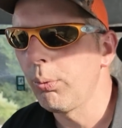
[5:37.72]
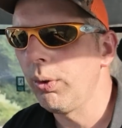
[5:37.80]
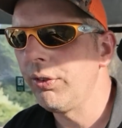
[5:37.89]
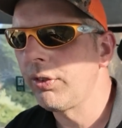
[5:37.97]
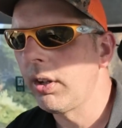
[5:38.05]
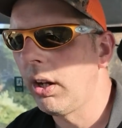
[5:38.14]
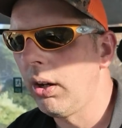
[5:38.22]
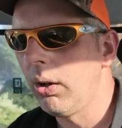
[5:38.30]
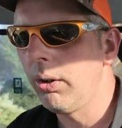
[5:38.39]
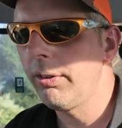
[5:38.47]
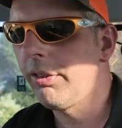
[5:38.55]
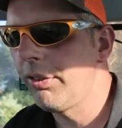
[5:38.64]
We've
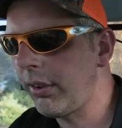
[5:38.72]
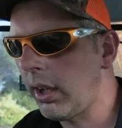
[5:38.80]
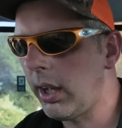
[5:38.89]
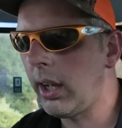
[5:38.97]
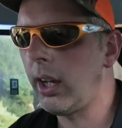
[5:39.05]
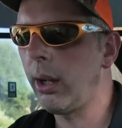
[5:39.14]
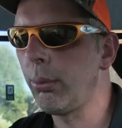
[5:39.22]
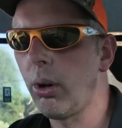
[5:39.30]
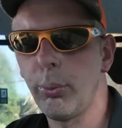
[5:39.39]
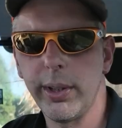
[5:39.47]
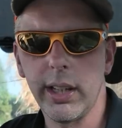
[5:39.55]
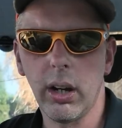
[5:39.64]
got what
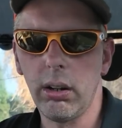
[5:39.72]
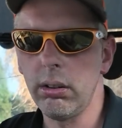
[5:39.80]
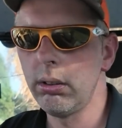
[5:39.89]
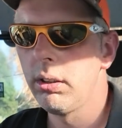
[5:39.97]
have we got?